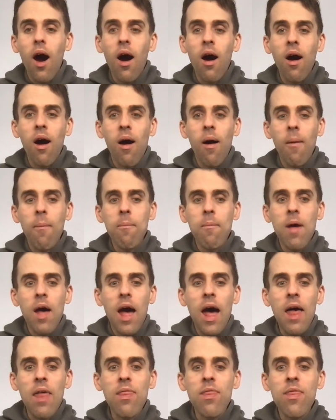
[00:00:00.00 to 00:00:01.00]
Um
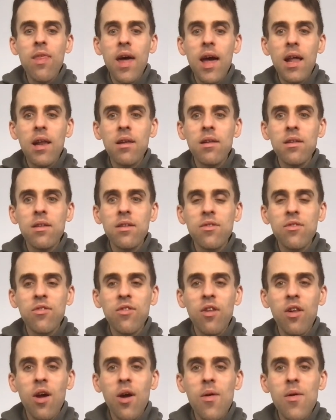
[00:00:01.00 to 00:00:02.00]
and then
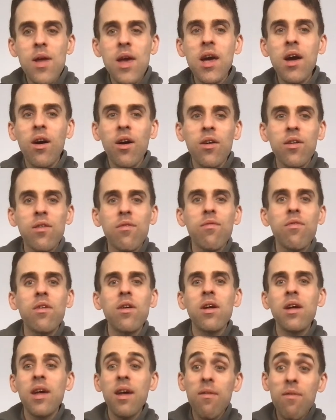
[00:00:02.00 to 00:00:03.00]
slowly kind of
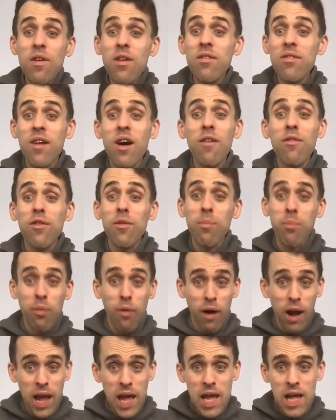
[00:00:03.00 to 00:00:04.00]
give yourself a
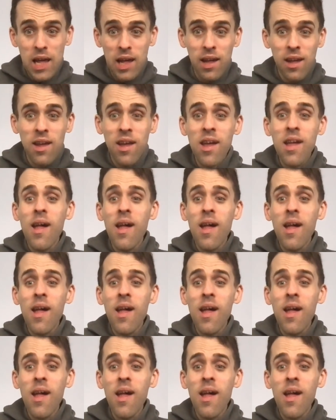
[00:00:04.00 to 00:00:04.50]
break